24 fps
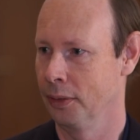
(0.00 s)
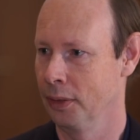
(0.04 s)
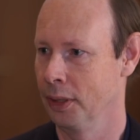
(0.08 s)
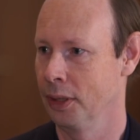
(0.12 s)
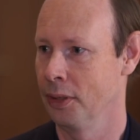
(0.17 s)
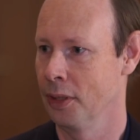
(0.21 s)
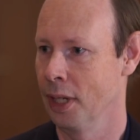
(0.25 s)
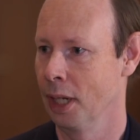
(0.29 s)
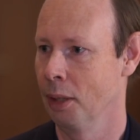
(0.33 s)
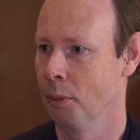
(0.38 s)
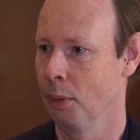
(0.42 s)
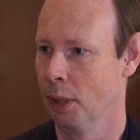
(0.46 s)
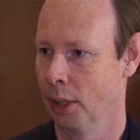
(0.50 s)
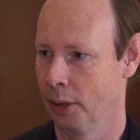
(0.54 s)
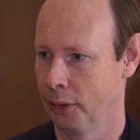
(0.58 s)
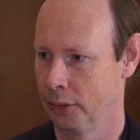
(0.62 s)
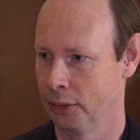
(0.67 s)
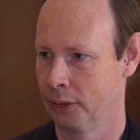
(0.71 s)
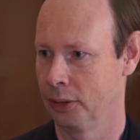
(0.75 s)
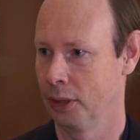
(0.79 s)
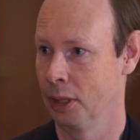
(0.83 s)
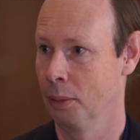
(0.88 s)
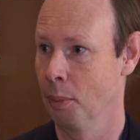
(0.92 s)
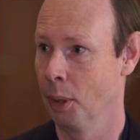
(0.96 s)
these
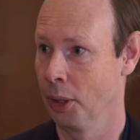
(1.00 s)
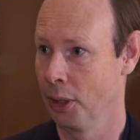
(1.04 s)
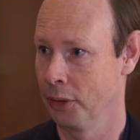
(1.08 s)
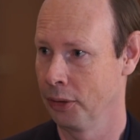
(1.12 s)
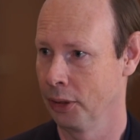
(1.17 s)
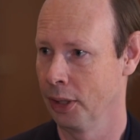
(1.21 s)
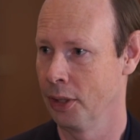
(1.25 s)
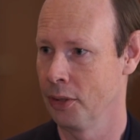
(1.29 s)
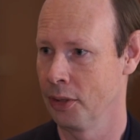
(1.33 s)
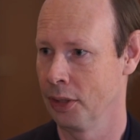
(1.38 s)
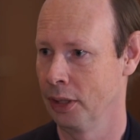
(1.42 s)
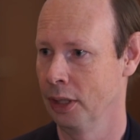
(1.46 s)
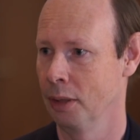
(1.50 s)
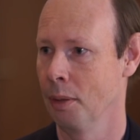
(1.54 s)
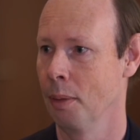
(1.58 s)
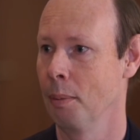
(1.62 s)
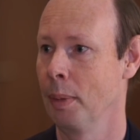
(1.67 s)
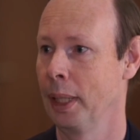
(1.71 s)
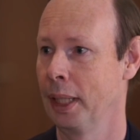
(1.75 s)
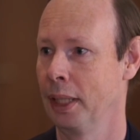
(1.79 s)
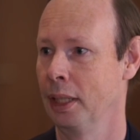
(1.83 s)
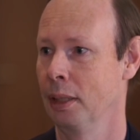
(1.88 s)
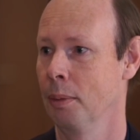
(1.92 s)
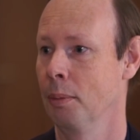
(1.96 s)
networks, commoditizing them and
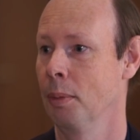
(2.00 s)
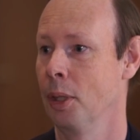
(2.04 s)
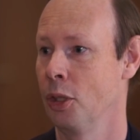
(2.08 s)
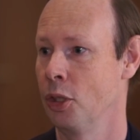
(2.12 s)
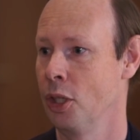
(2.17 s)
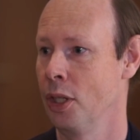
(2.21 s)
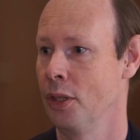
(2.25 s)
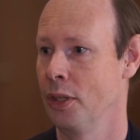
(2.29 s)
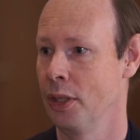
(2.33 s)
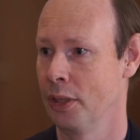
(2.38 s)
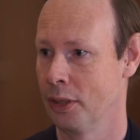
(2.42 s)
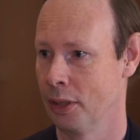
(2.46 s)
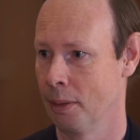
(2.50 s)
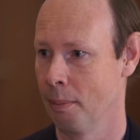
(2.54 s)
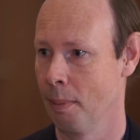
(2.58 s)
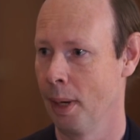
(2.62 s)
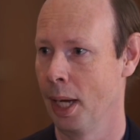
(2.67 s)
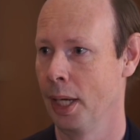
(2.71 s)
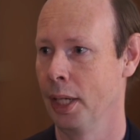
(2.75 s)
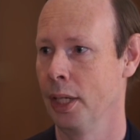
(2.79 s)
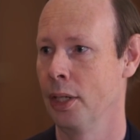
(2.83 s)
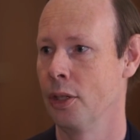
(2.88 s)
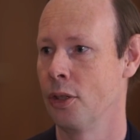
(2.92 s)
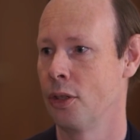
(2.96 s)
making them much easier to
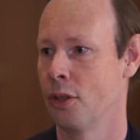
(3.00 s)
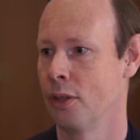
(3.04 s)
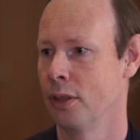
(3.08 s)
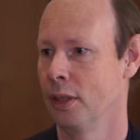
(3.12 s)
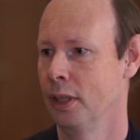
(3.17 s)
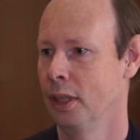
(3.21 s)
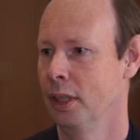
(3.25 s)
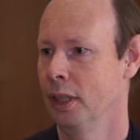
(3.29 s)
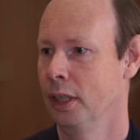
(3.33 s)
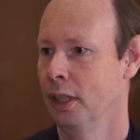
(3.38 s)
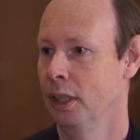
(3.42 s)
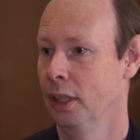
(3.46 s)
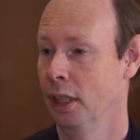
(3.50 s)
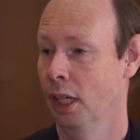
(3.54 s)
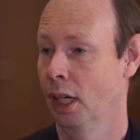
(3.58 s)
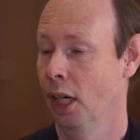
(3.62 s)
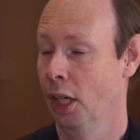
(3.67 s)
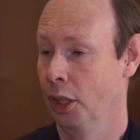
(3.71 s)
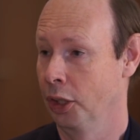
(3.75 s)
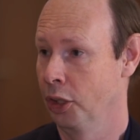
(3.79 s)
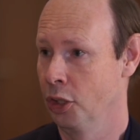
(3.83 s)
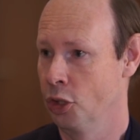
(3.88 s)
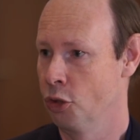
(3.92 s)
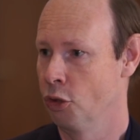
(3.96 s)
manage uh,
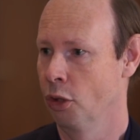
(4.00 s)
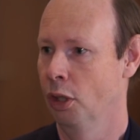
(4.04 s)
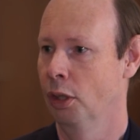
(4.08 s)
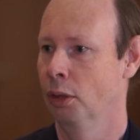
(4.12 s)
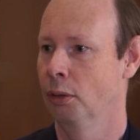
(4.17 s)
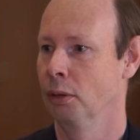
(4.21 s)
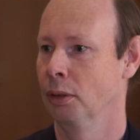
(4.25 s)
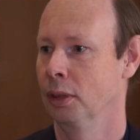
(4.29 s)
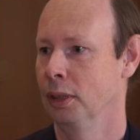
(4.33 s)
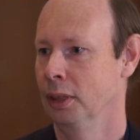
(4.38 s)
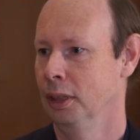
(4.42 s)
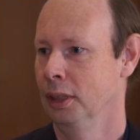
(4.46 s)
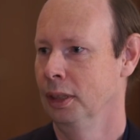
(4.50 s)
and control.